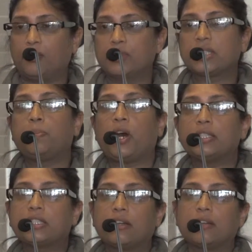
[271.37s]

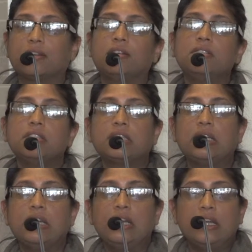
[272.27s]
Response articles.
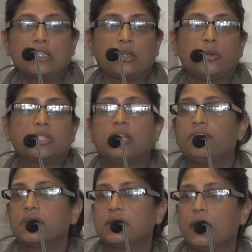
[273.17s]
So say,
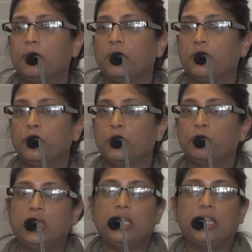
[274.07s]
for example, you're
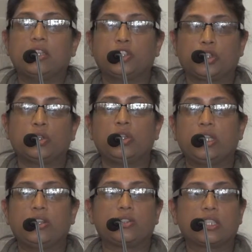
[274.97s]
reading in a journal
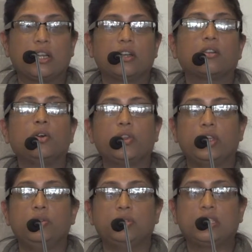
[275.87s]
and there's an article
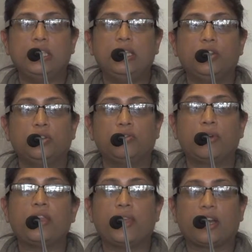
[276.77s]
that you see and you've
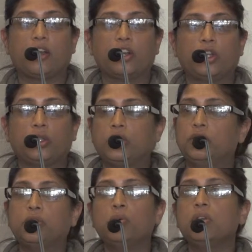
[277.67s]
read that article and
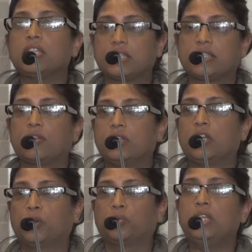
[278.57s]
you don't necessarily
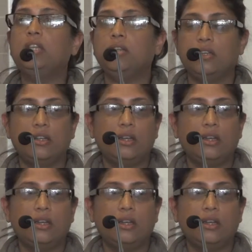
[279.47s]
agree